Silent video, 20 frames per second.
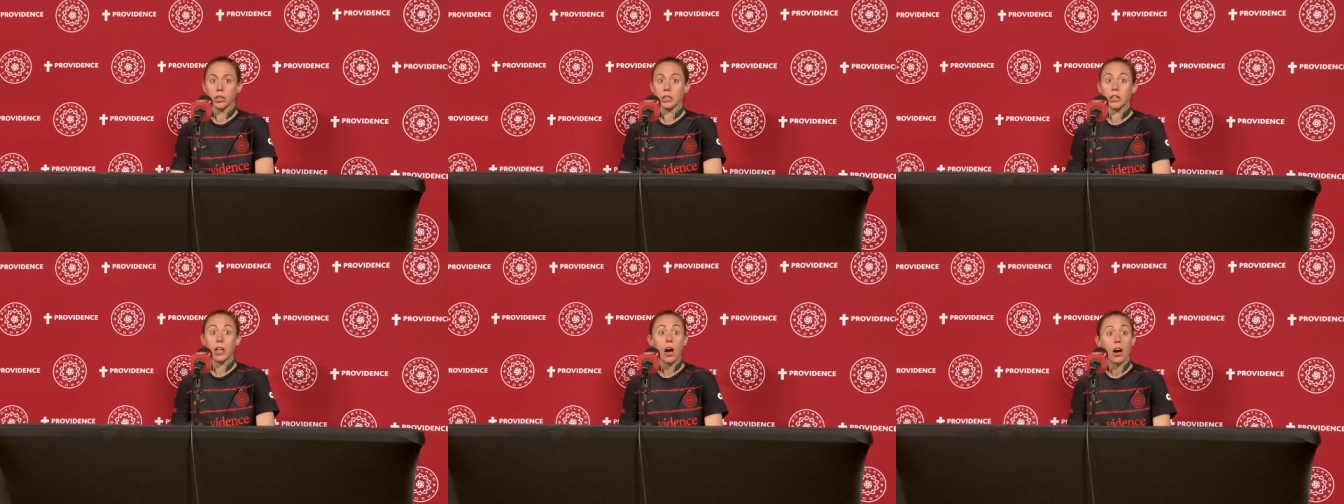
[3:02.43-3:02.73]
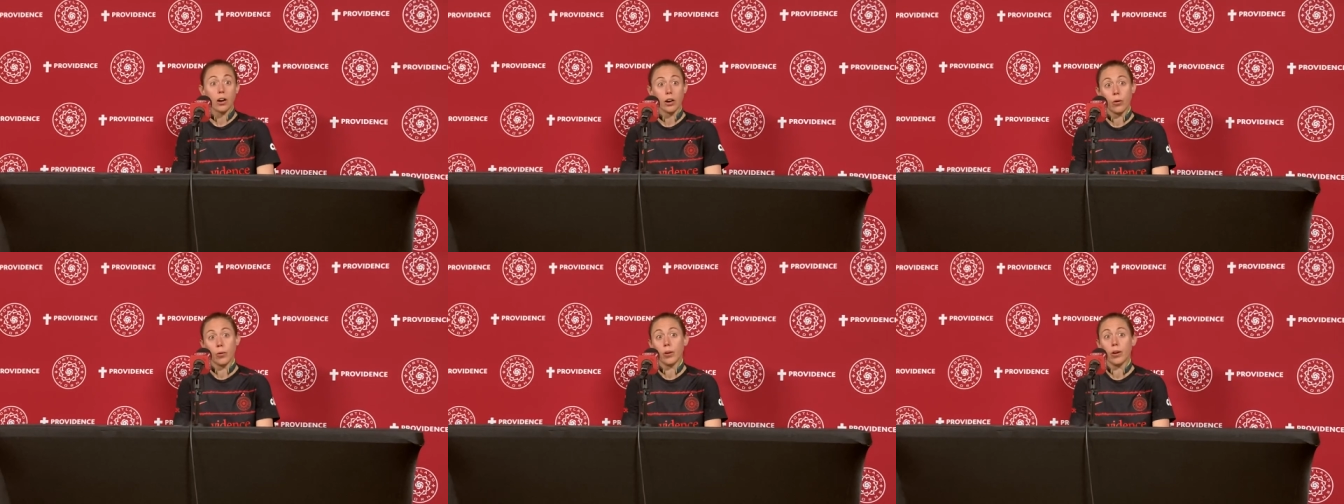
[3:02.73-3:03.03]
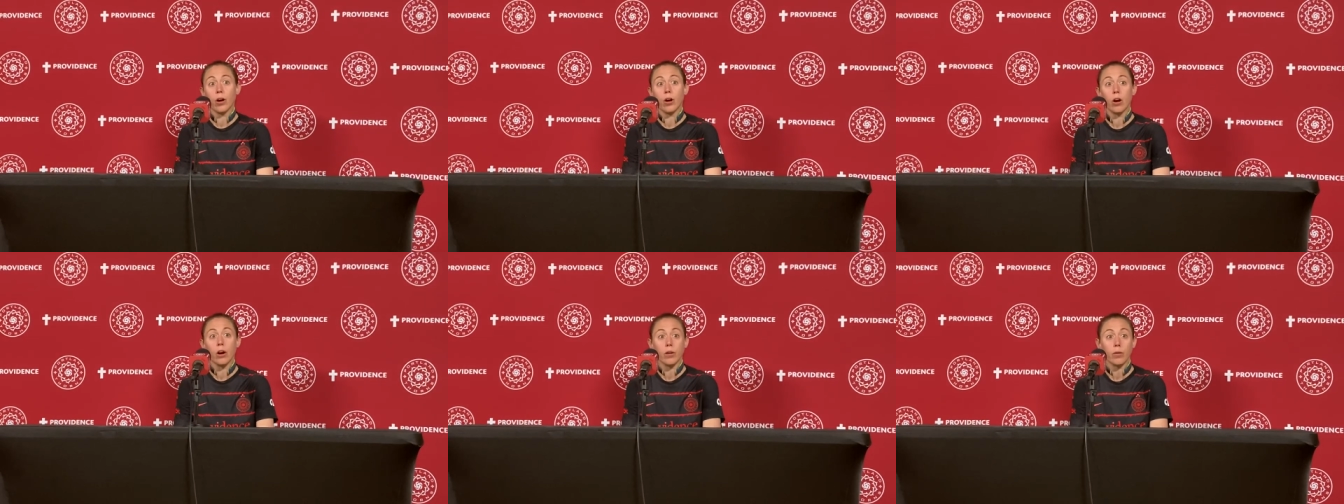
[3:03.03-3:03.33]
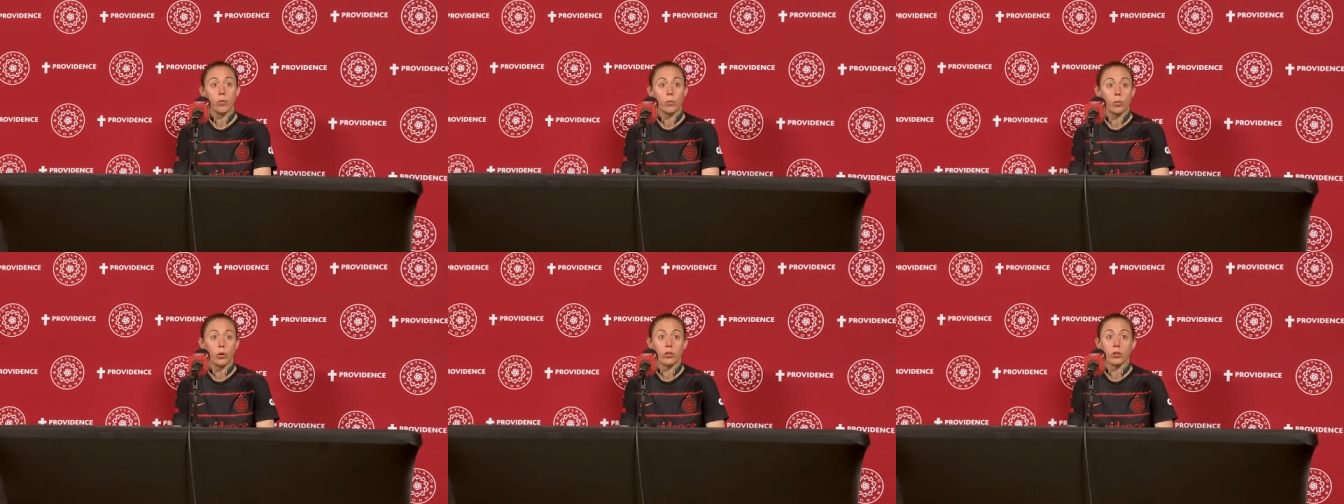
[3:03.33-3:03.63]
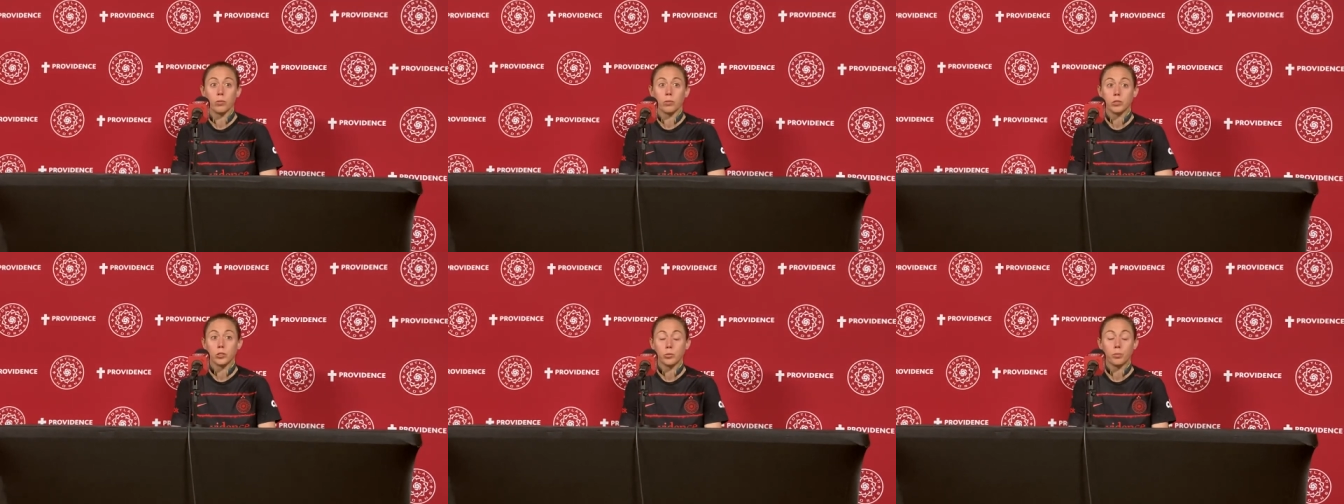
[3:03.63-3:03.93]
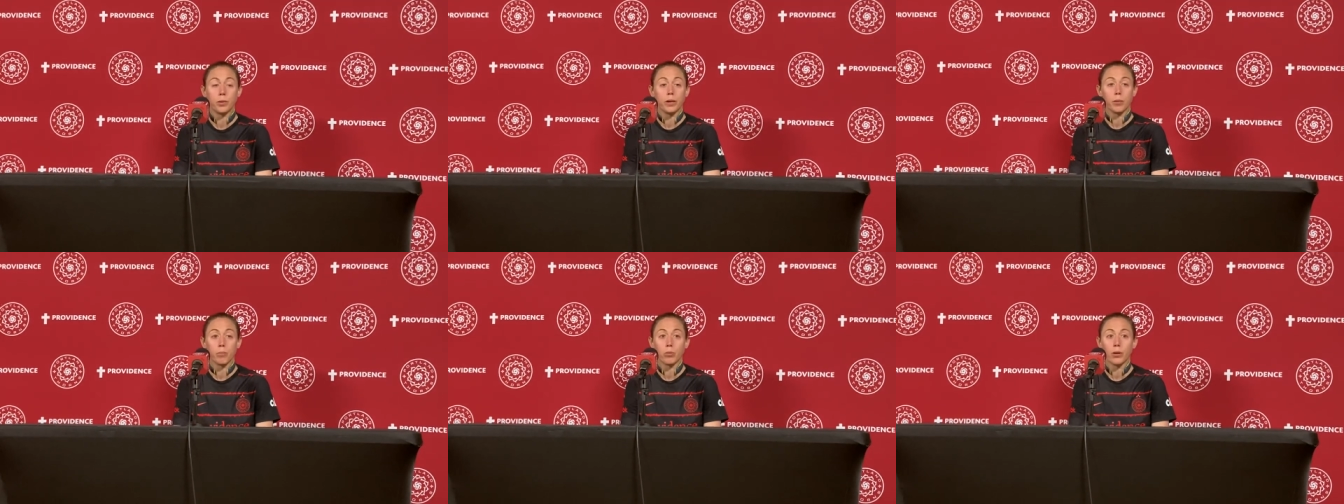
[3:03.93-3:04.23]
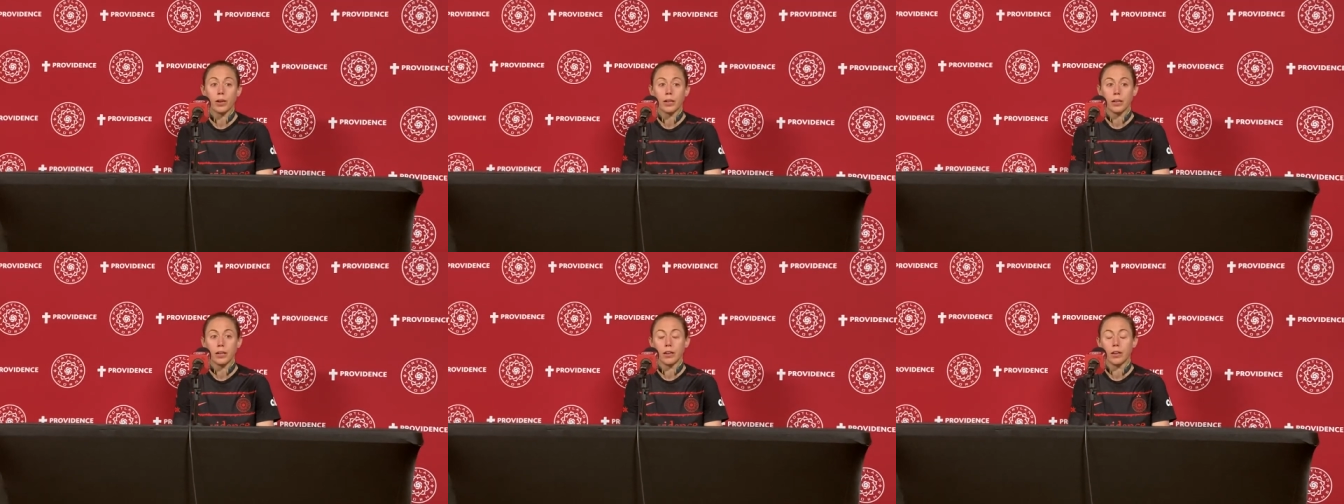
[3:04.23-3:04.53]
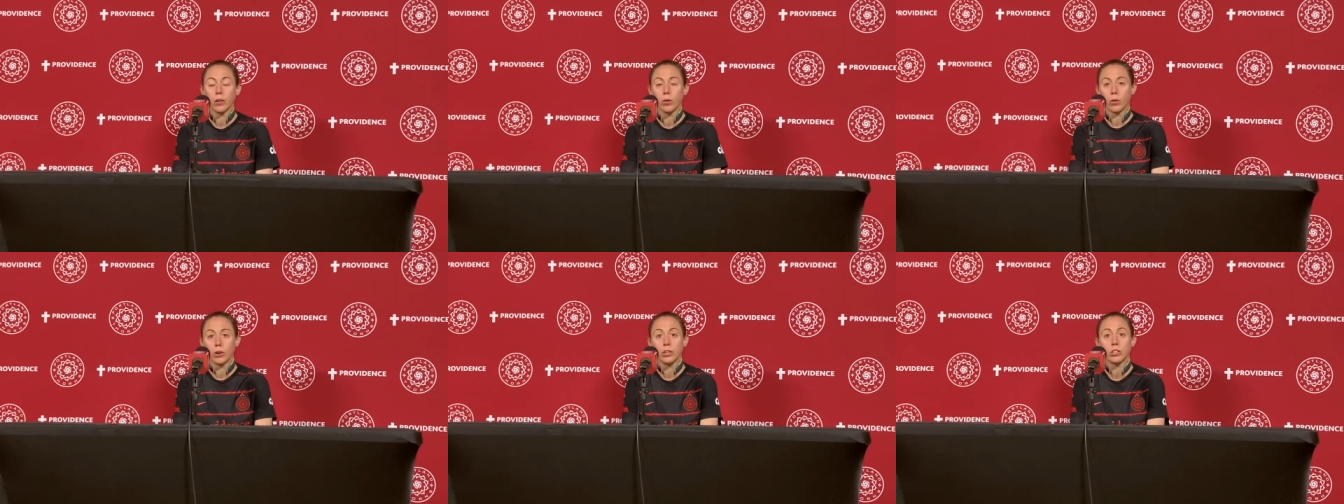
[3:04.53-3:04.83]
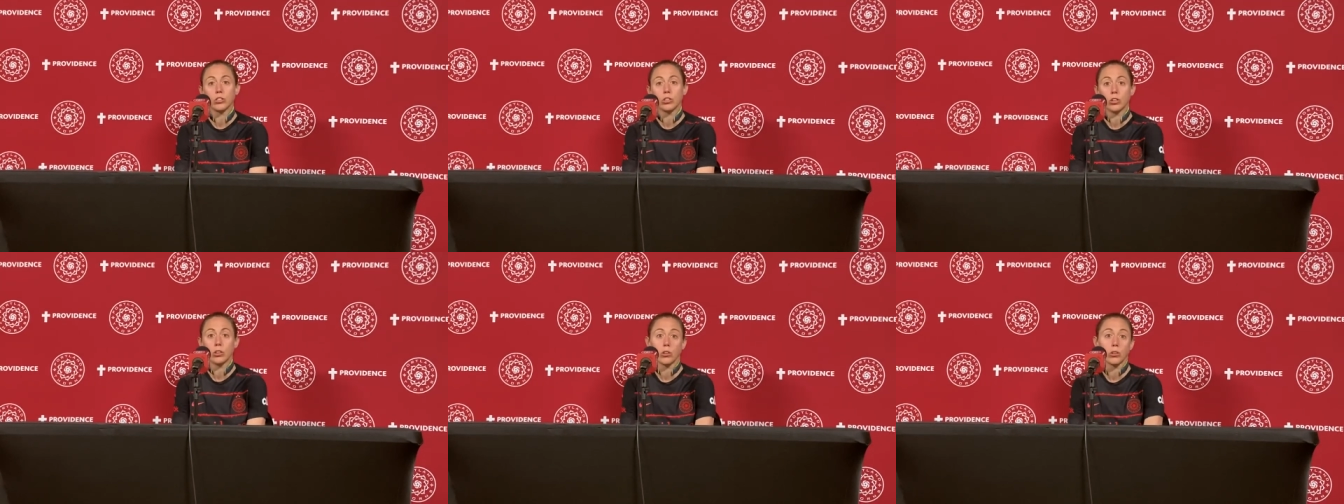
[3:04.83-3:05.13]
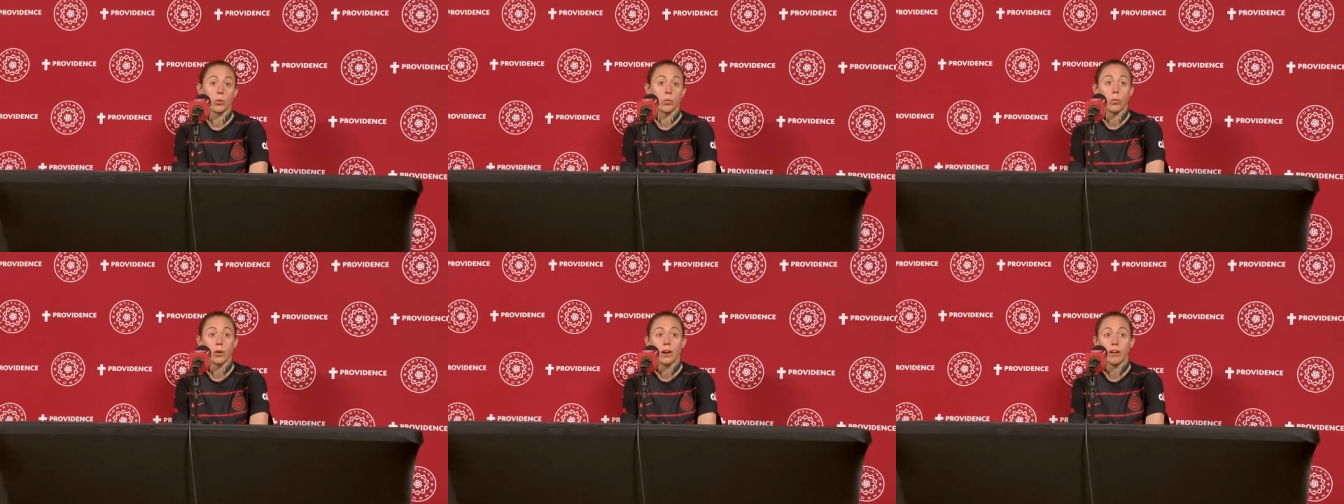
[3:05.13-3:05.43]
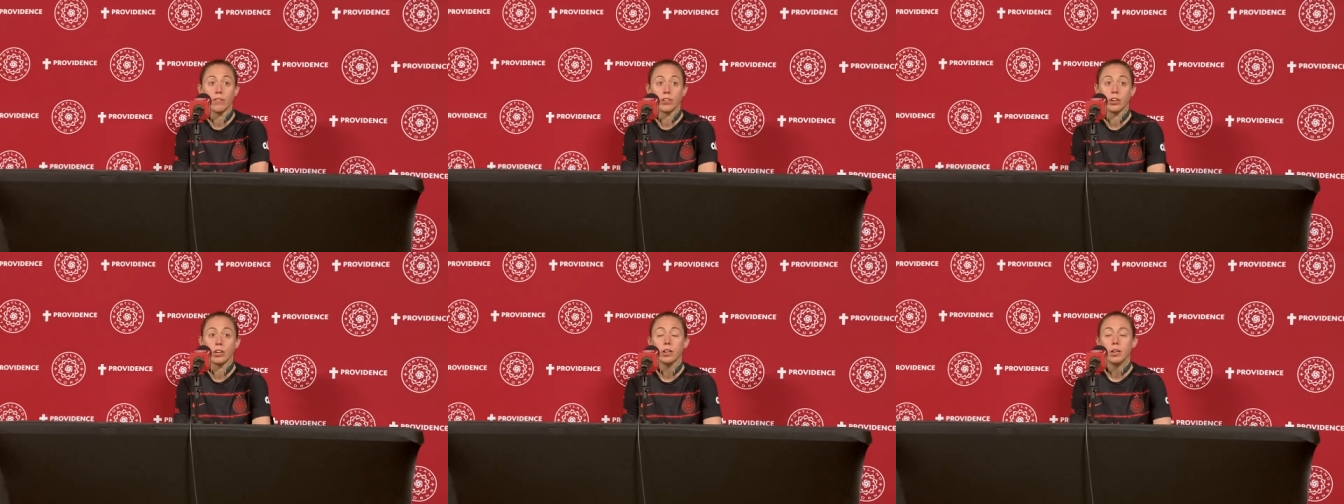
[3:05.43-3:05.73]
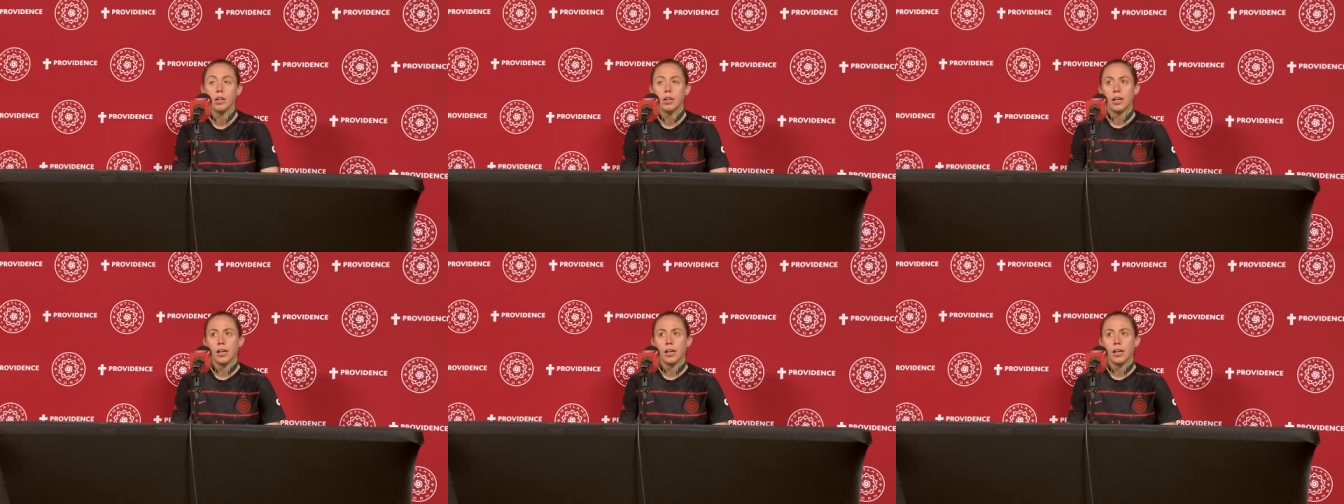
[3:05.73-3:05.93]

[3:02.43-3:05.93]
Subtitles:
lot going on, whether it's being pregnant or injured or whatever.